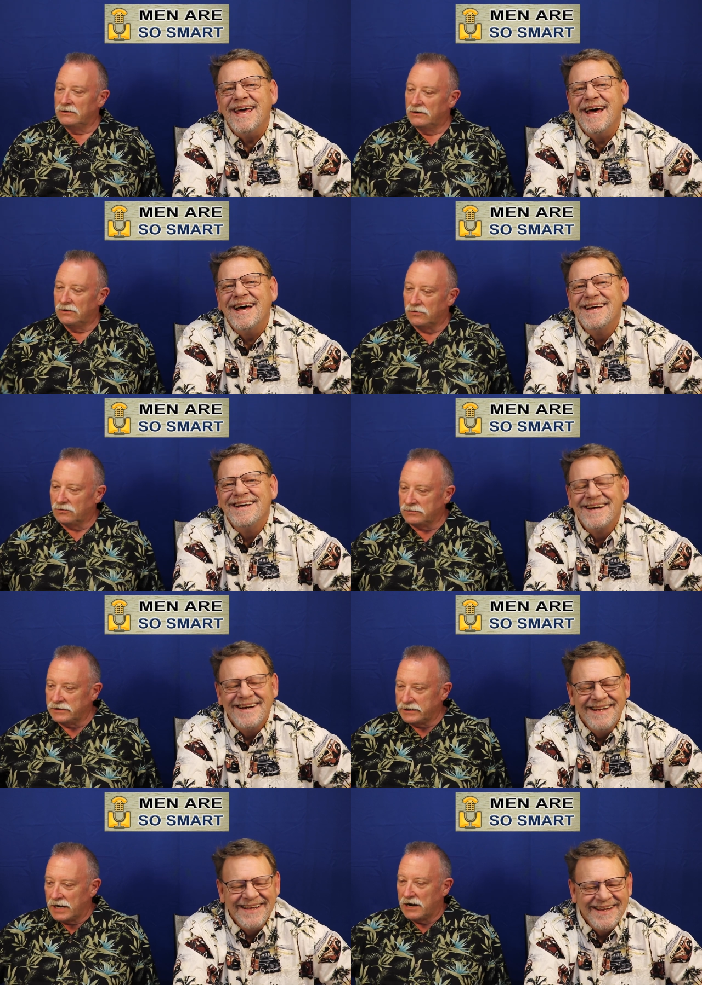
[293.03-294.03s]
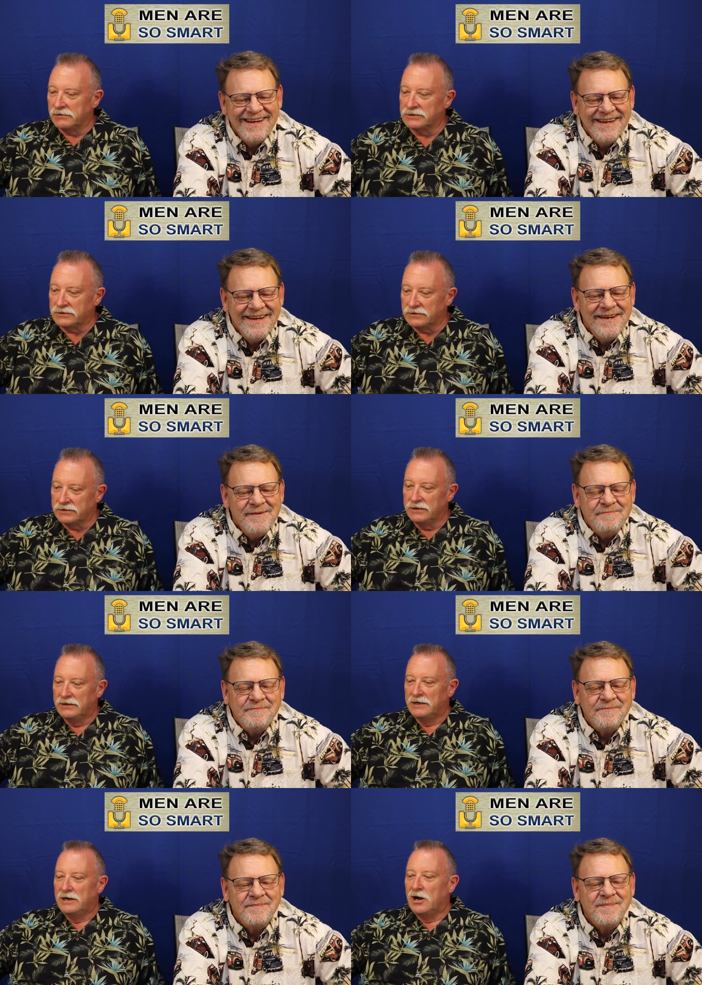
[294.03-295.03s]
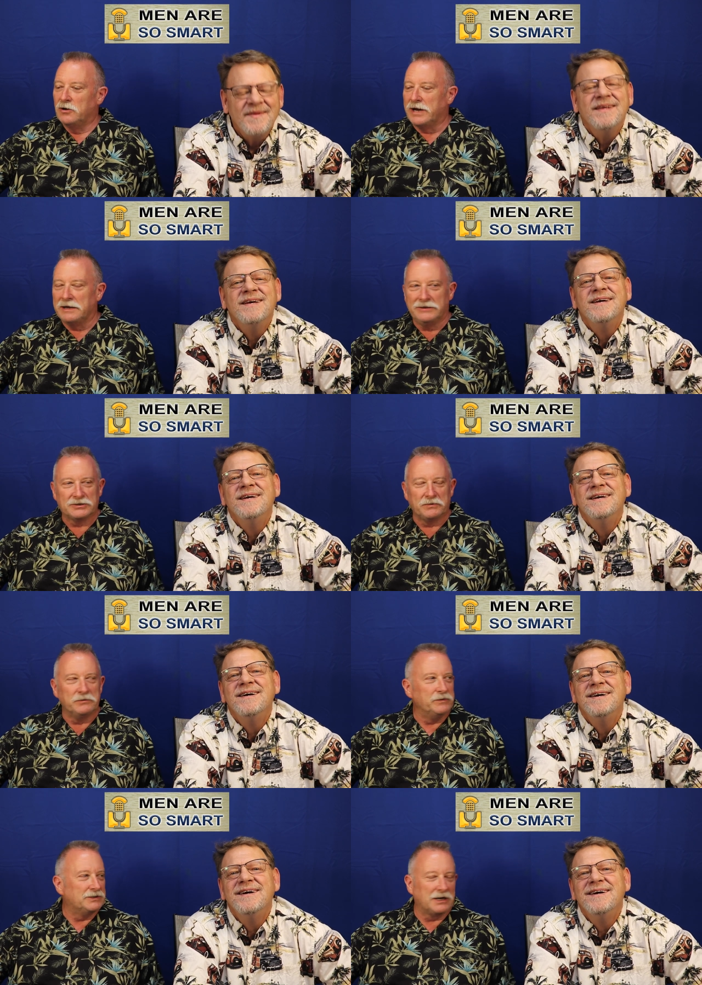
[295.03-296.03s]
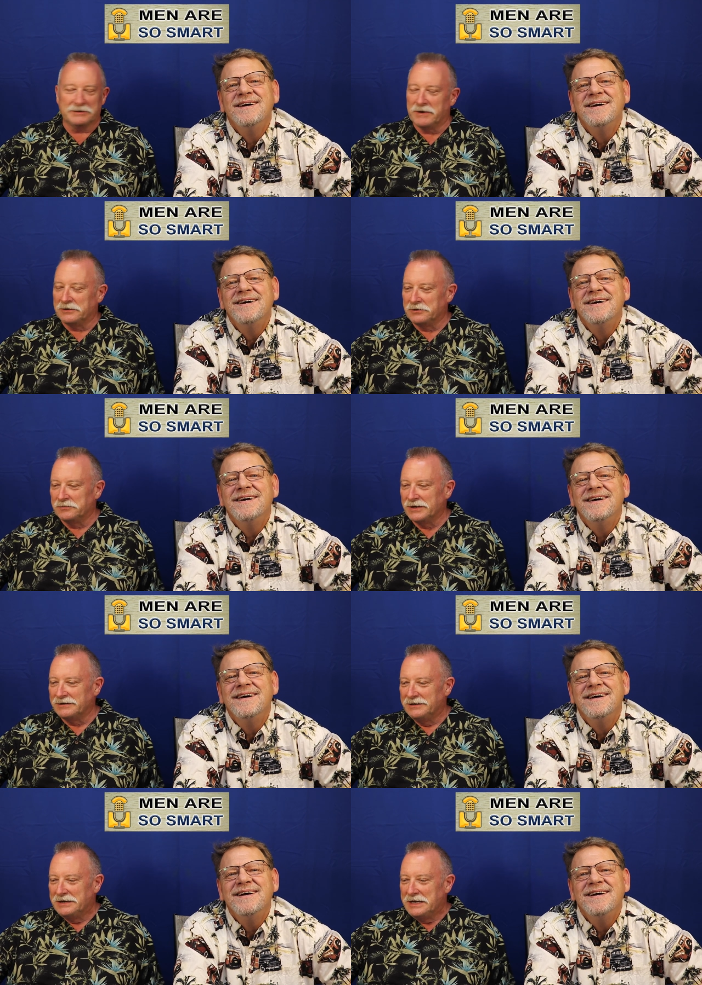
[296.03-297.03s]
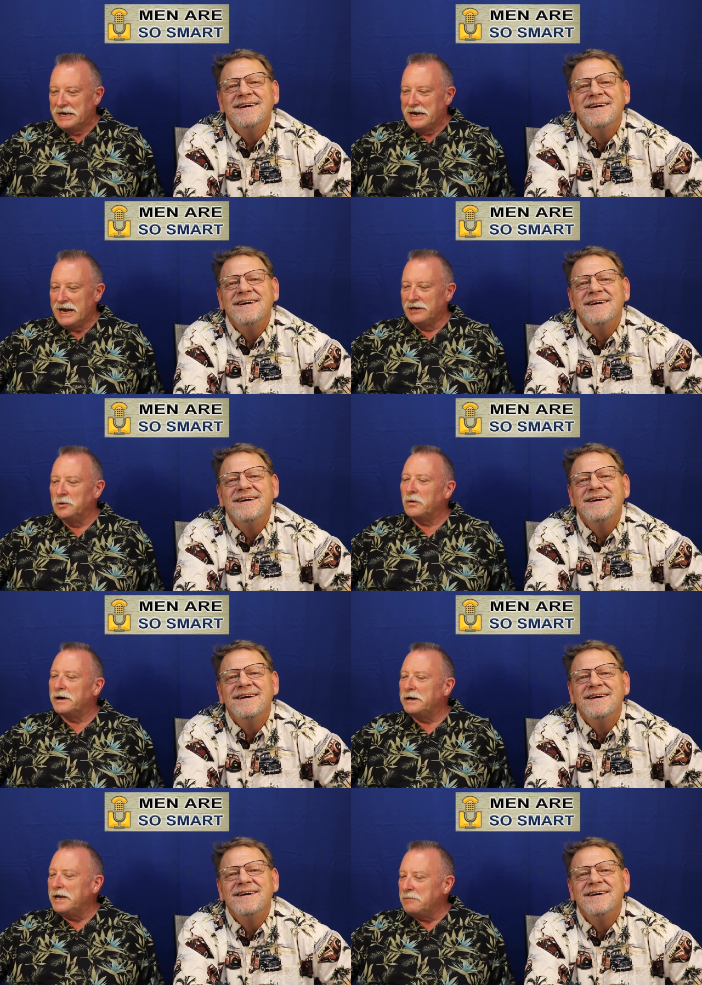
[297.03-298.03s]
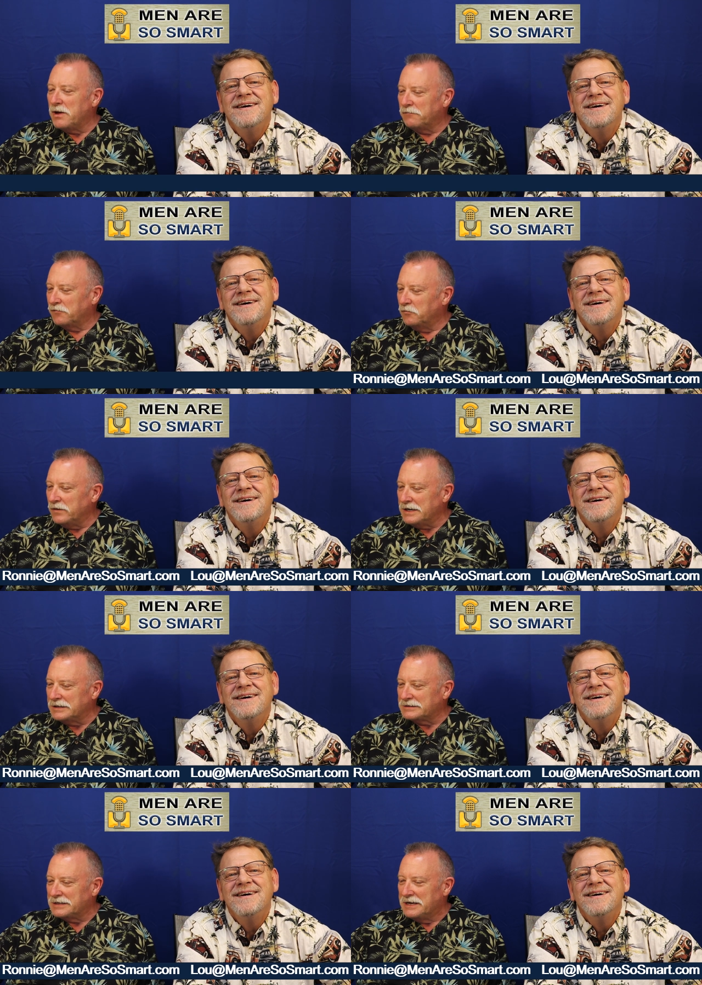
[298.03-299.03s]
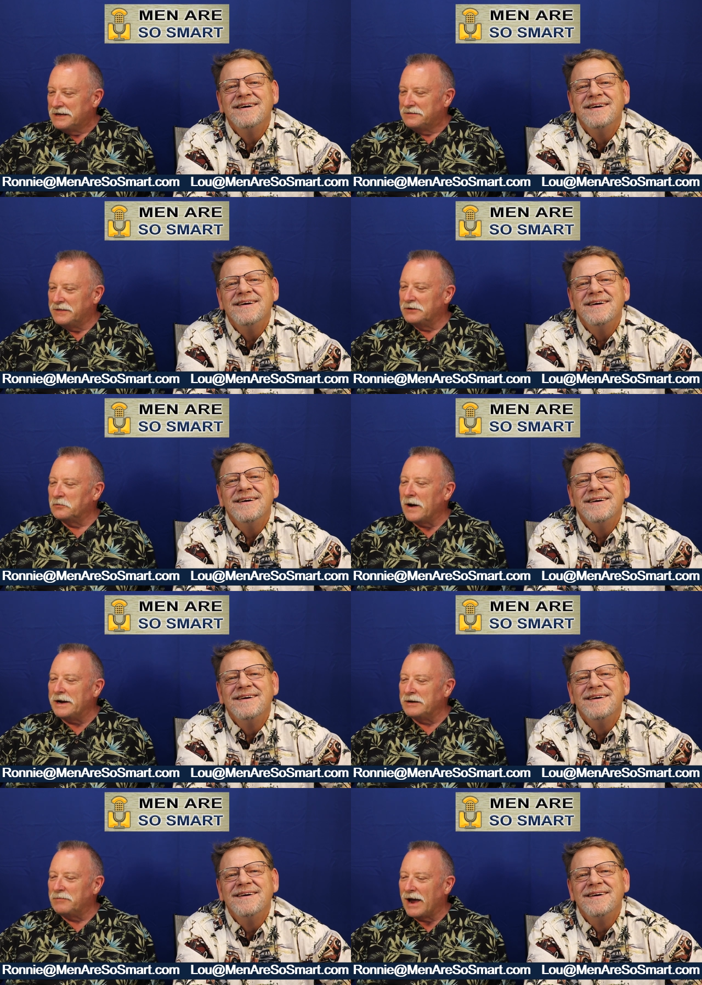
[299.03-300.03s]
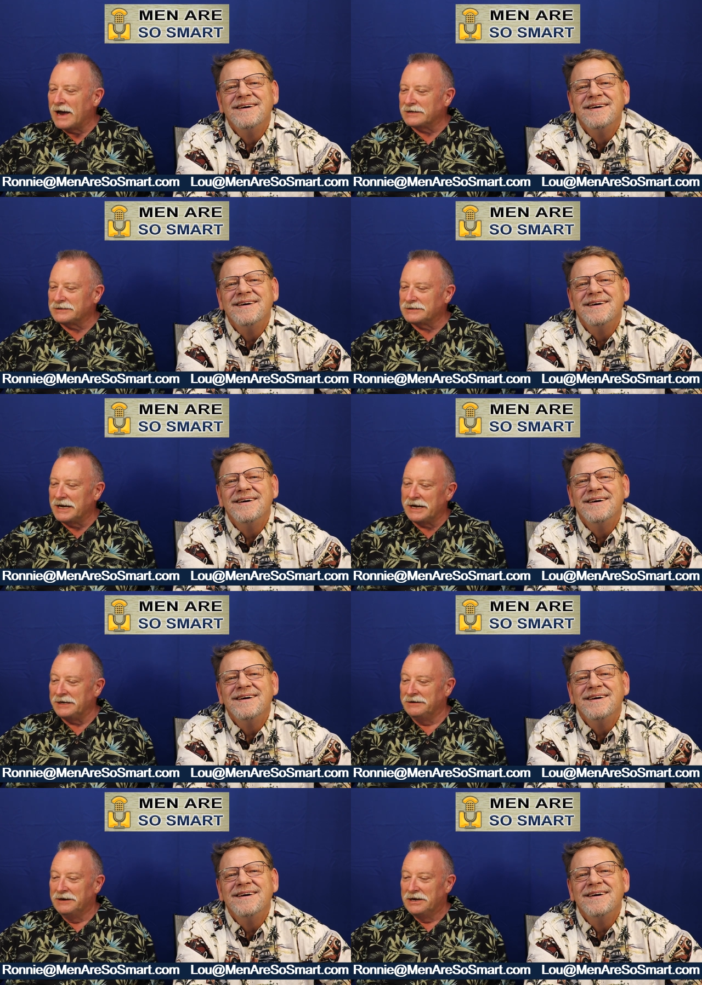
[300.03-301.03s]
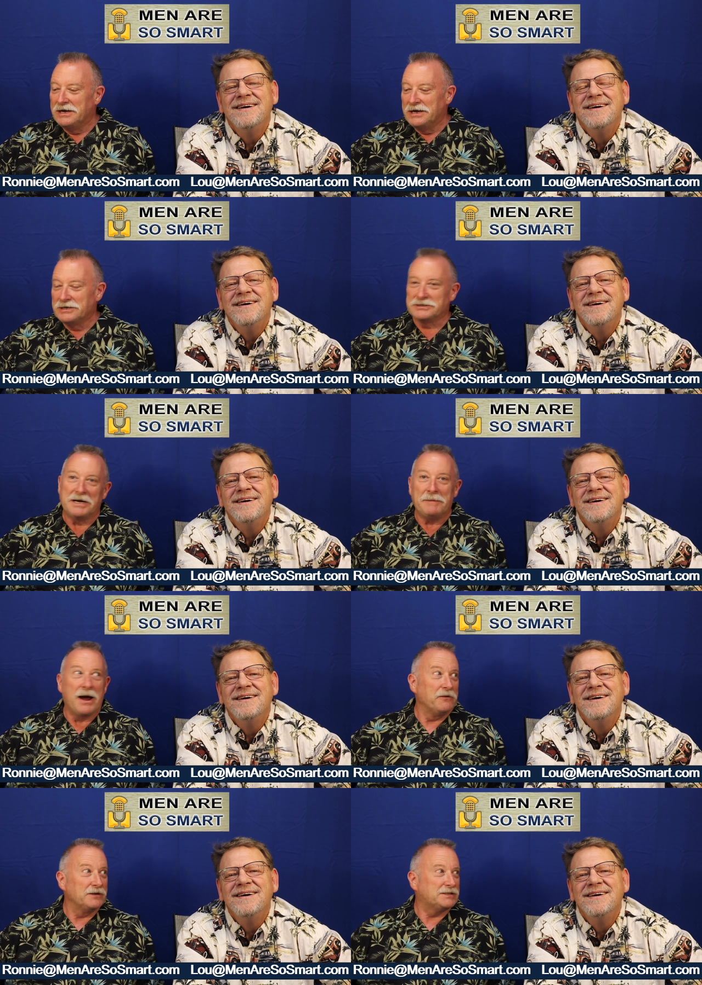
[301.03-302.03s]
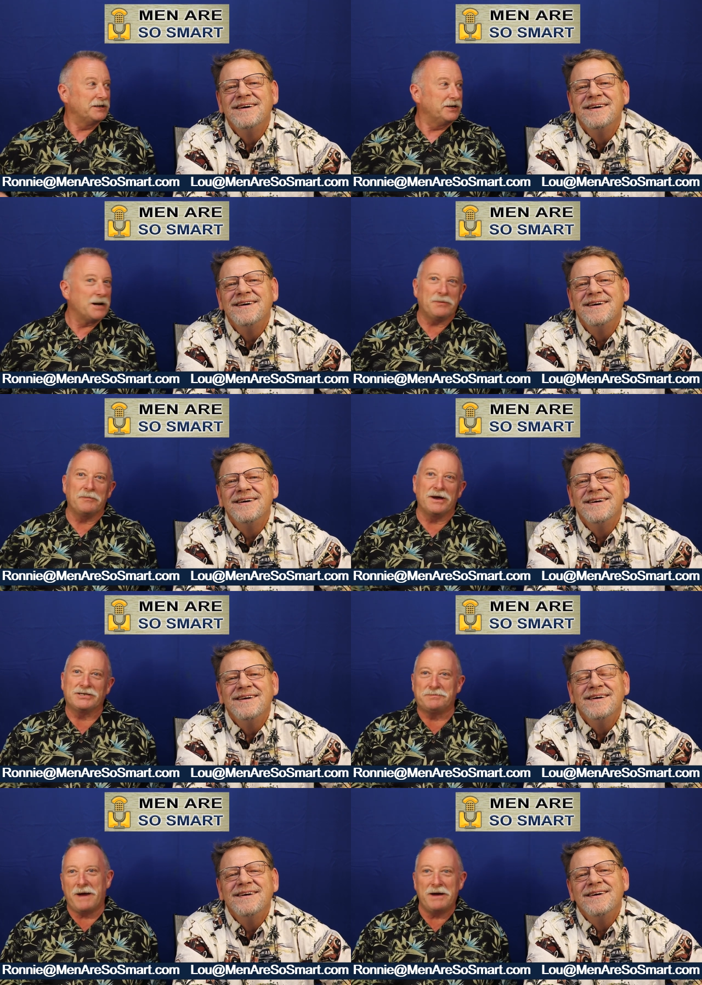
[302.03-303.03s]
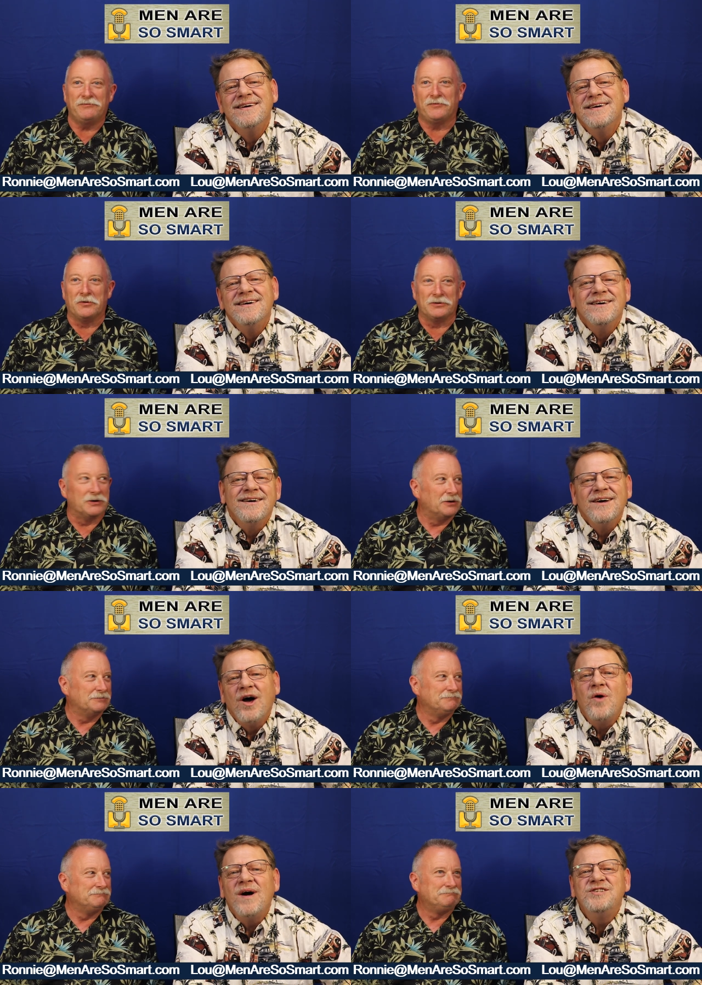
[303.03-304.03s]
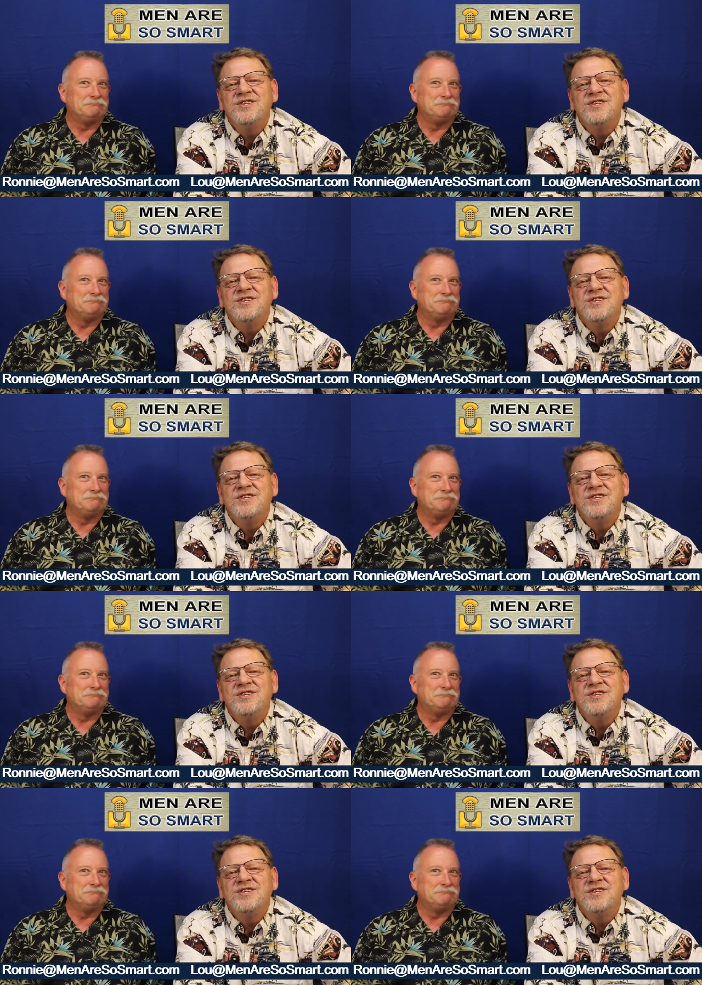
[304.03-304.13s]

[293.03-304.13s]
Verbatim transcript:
Speaker 1: Yeah. Holy cow, it's good. Okay, this one we talked about a little bit. Ignoring an email for weeks, then writing back saying, Somehow this ended up in my spam folder. Oh, I